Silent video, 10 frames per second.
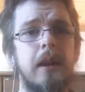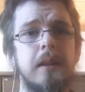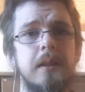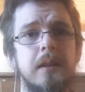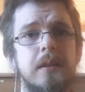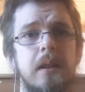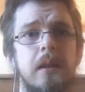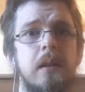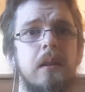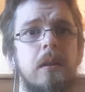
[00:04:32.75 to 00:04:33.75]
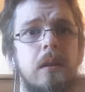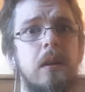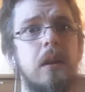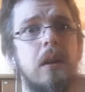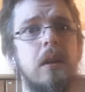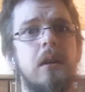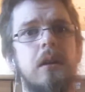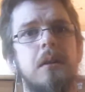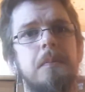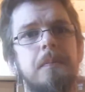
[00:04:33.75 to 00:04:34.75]
XXL.
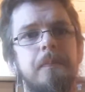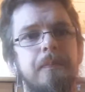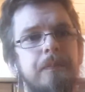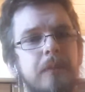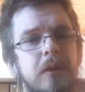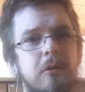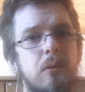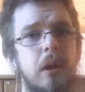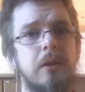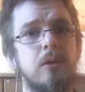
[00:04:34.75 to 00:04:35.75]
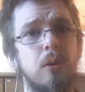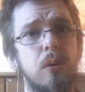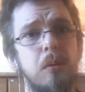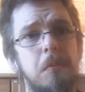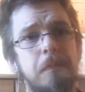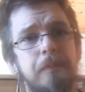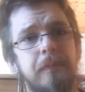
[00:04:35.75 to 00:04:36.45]
Um, I'm quite tall,